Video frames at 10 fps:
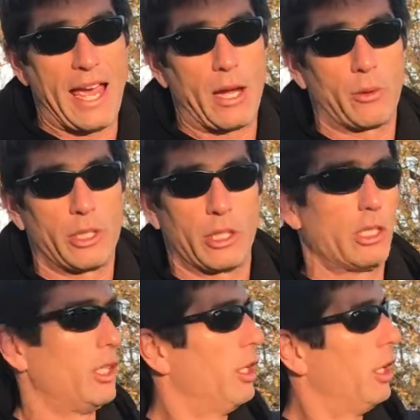down.
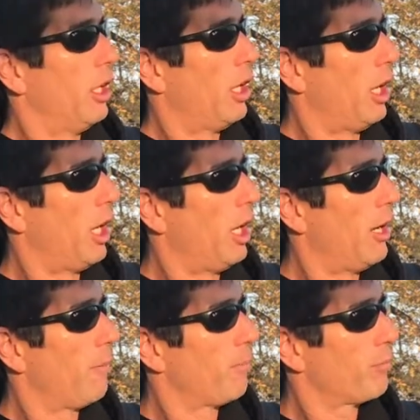
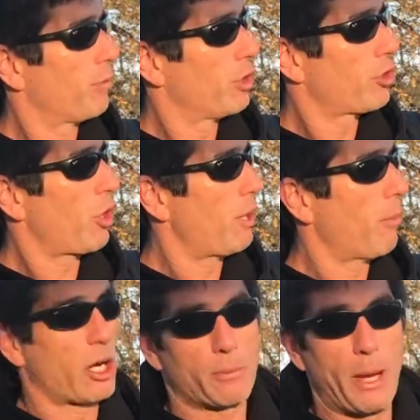
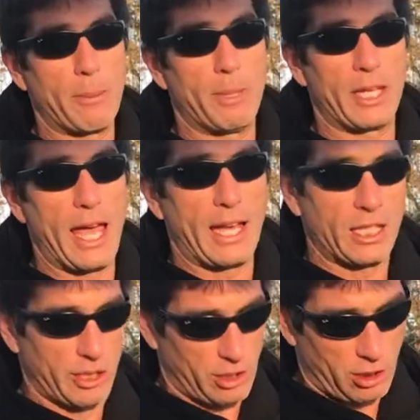Trademarked by Big
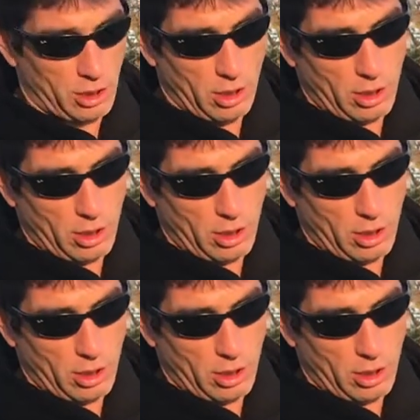Agnes.